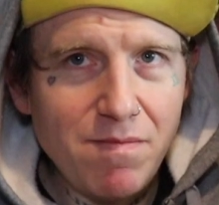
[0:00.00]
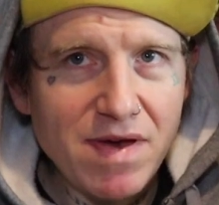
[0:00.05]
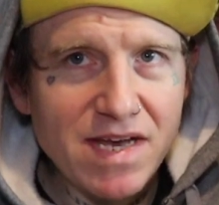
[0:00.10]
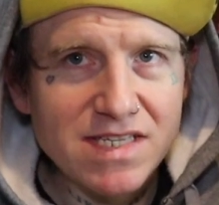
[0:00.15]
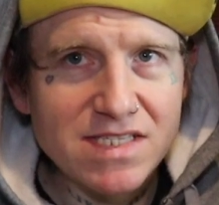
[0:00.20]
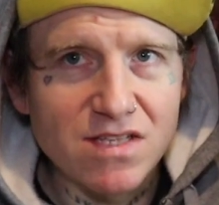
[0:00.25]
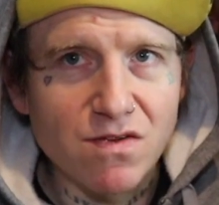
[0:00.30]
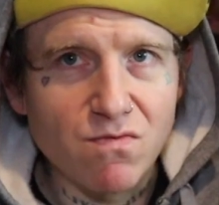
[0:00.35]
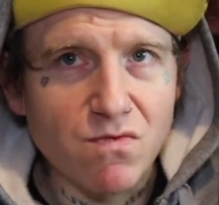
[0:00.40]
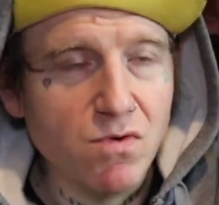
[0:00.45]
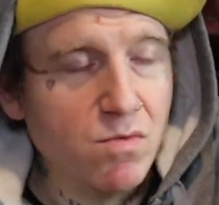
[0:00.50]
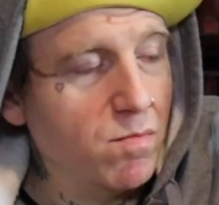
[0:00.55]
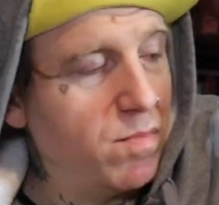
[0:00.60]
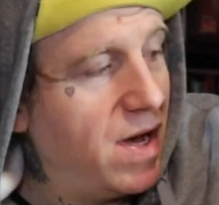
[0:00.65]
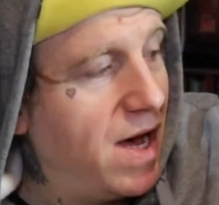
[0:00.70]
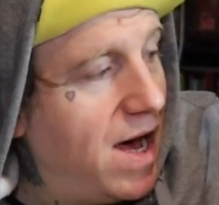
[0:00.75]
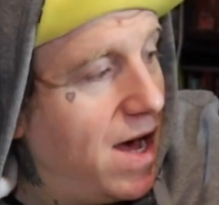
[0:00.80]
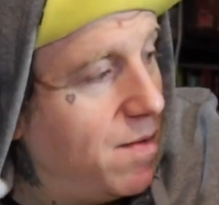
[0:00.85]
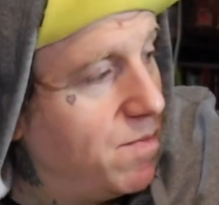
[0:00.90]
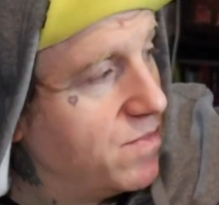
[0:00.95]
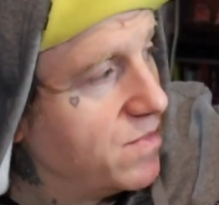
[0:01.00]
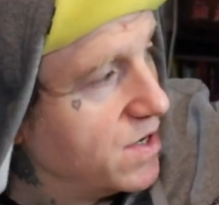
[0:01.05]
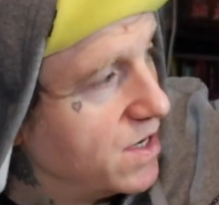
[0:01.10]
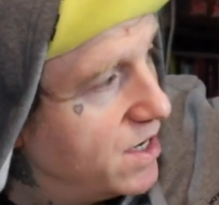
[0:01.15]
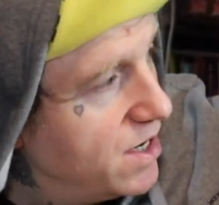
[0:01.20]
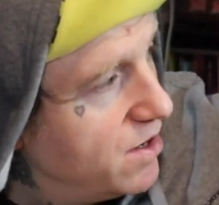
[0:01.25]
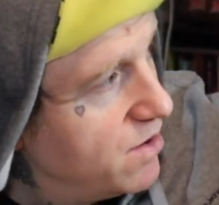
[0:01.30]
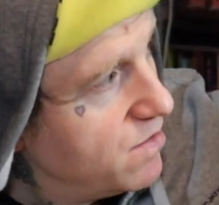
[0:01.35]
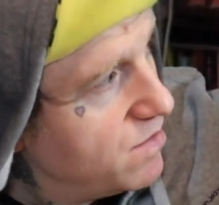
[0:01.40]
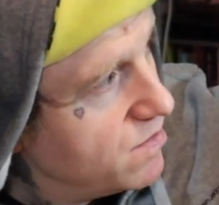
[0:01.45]
it makes the room pop, you
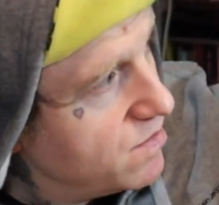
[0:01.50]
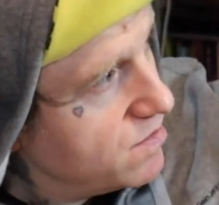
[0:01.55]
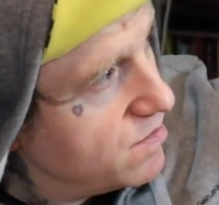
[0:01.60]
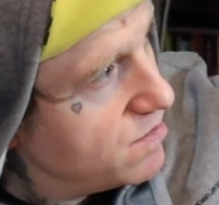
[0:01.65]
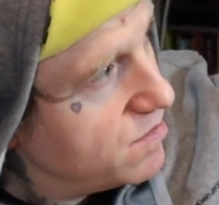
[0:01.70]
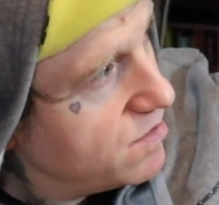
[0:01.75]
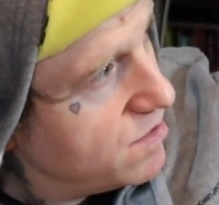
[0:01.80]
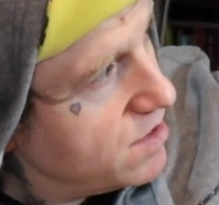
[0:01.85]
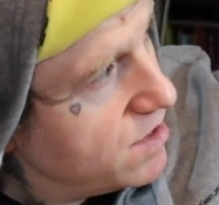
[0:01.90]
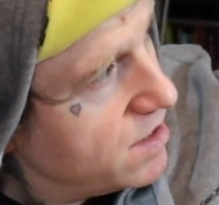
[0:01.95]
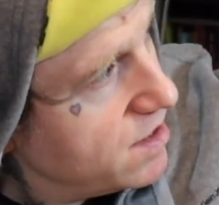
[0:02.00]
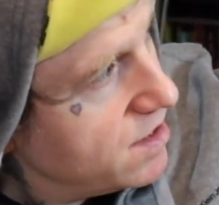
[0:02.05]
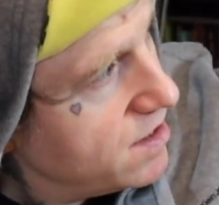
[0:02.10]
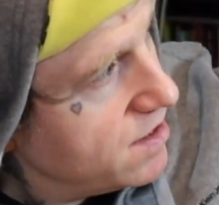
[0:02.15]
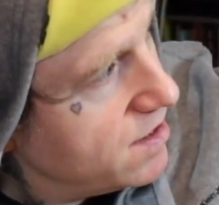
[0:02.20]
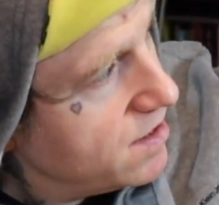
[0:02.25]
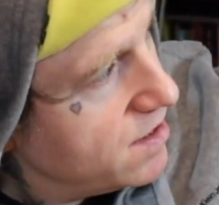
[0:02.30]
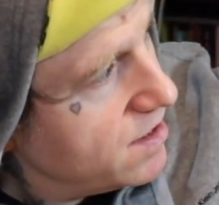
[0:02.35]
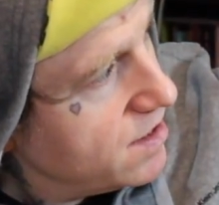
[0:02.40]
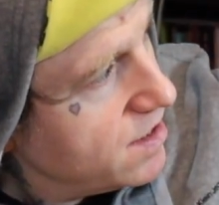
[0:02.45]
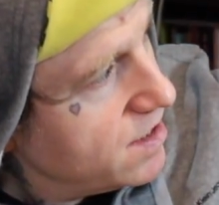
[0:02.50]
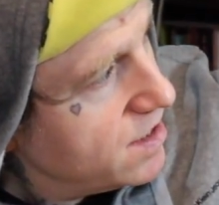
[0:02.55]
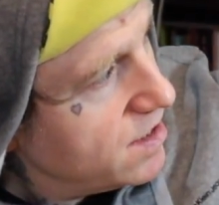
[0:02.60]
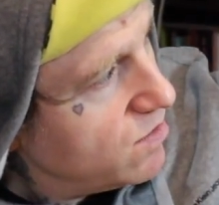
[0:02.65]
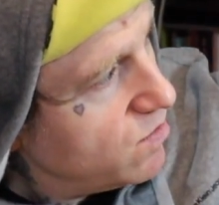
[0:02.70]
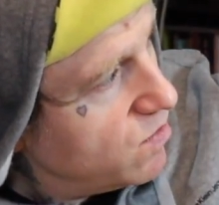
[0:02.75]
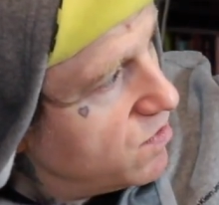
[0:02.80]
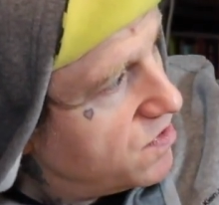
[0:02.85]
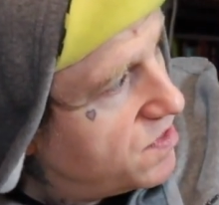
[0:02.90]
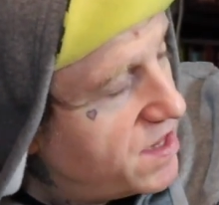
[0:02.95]
know.
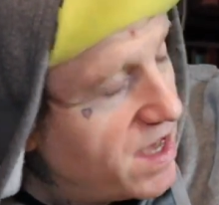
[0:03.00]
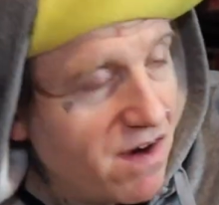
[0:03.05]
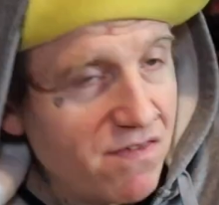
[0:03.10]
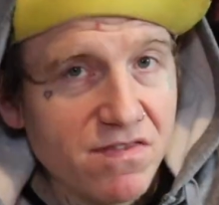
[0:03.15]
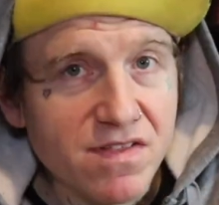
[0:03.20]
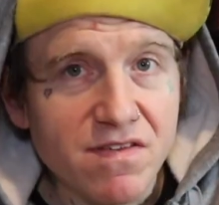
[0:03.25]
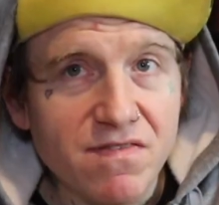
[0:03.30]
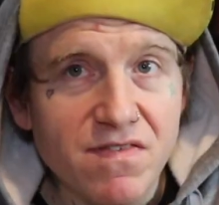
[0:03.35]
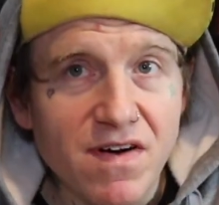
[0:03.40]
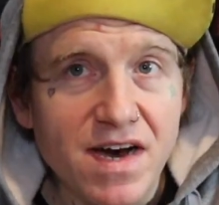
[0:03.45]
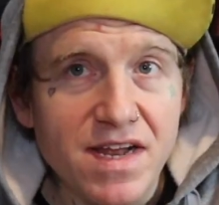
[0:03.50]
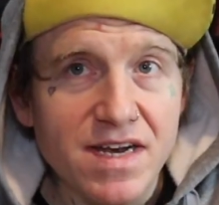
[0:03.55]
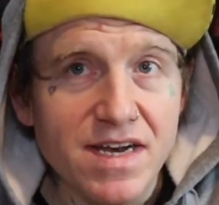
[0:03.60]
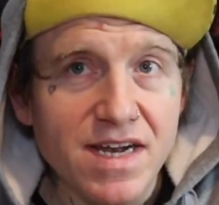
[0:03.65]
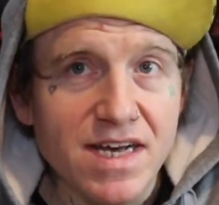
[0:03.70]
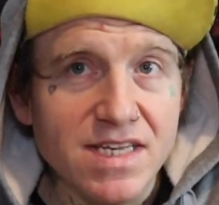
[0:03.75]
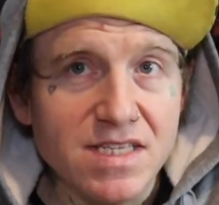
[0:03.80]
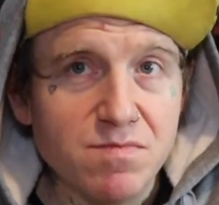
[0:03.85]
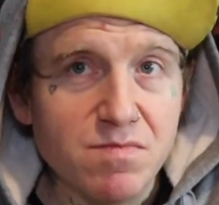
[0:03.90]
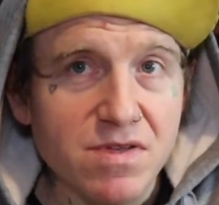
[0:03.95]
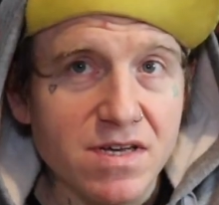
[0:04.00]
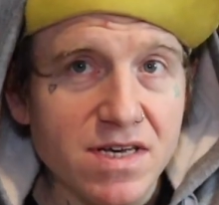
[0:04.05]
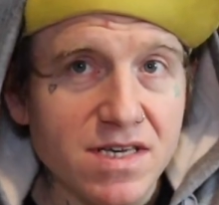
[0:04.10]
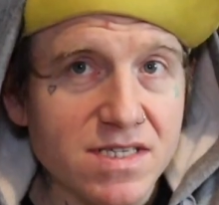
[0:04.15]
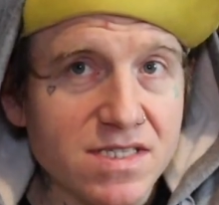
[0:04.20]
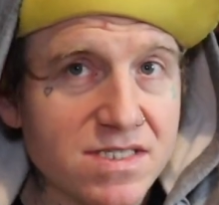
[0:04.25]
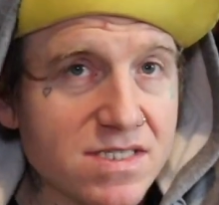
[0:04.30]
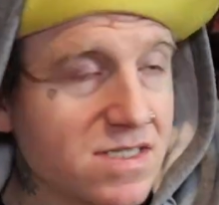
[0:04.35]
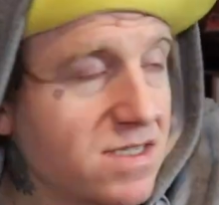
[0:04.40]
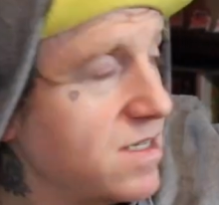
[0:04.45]
We'll definitely find a nice
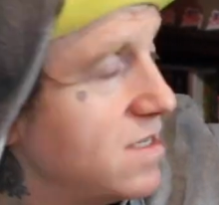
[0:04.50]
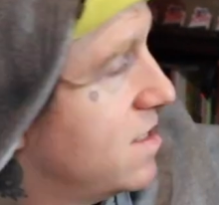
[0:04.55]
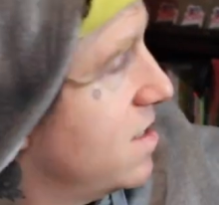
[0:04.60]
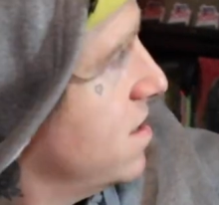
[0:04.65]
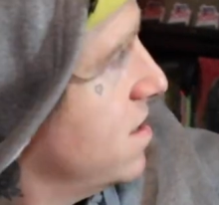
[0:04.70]
place